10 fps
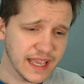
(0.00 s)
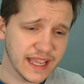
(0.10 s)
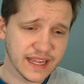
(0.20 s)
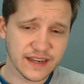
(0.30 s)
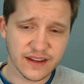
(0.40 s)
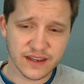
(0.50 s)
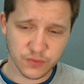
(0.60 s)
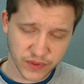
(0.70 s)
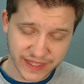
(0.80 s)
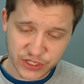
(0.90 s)
And uh,
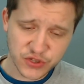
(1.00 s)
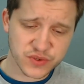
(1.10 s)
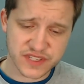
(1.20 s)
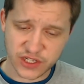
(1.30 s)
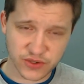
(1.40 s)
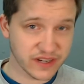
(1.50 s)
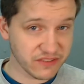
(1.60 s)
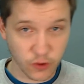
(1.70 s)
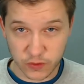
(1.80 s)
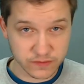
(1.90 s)
what they do is they
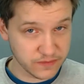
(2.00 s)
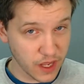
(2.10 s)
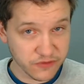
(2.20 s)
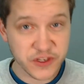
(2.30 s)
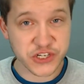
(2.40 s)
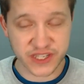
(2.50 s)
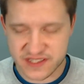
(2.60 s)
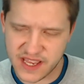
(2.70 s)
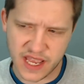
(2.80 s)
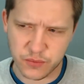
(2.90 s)
create called a phishing
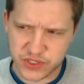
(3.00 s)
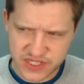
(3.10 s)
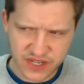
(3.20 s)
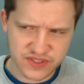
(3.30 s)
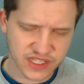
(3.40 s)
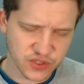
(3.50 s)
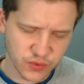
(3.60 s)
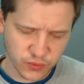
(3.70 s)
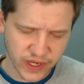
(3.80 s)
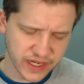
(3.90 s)
scam, which sounds like
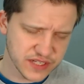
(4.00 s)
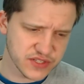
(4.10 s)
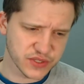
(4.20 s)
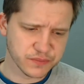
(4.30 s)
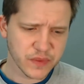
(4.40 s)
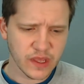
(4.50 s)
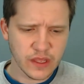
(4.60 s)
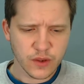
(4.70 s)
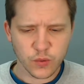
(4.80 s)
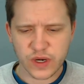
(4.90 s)
you ran into,
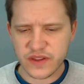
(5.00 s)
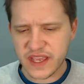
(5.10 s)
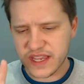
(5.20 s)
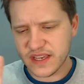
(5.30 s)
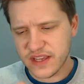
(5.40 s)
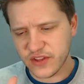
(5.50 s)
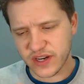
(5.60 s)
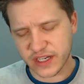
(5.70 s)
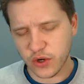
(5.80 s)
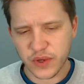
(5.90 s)
where they they're
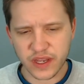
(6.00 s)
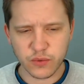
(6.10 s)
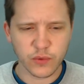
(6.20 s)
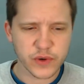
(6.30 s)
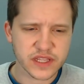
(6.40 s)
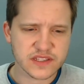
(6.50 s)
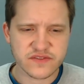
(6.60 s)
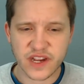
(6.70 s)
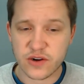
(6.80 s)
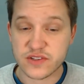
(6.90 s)
like, okay, well we'll get this
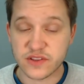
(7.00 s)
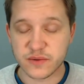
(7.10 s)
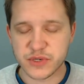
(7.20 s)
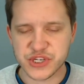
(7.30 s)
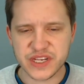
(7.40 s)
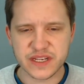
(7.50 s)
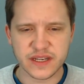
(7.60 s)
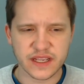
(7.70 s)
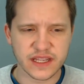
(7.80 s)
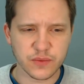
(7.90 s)
virus on their
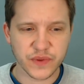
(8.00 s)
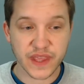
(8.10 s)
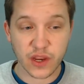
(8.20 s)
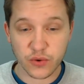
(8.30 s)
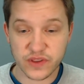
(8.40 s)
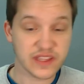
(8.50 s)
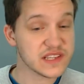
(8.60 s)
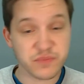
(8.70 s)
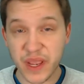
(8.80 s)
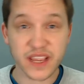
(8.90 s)
machine, and then when they go to
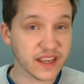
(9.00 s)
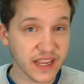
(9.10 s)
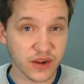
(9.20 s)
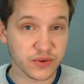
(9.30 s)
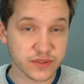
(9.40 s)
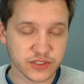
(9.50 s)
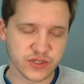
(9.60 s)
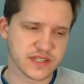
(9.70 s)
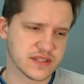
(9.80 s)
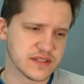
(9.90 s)
these bank account
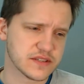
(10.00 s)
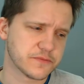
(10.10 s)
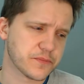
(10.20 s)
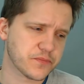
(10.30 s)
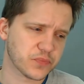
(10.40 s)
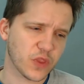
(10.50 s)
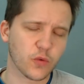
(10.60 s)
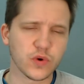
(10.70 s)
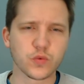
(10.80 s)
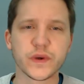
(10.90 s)
addresses,
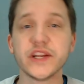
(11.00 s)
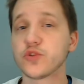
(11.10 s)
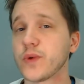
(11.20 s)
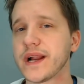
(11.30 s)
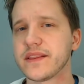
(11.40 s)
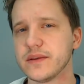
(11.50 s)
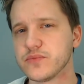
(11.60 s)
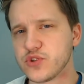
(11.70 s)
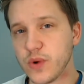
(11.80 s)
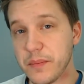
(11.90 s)
we'll redirect
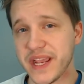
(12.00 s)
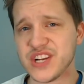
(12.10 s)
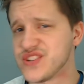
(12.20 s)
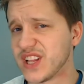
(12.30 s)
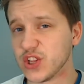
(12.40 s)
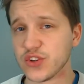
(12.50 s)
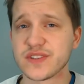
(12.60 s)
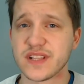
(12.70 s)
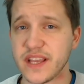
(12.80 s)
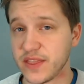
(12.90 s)
them to a page that
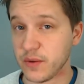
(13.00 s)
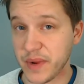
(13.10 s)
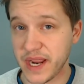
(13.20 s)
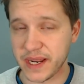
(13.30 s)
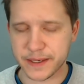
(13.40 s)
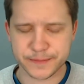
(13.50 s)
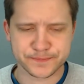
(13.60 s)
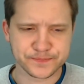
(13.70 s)
looks like their bank.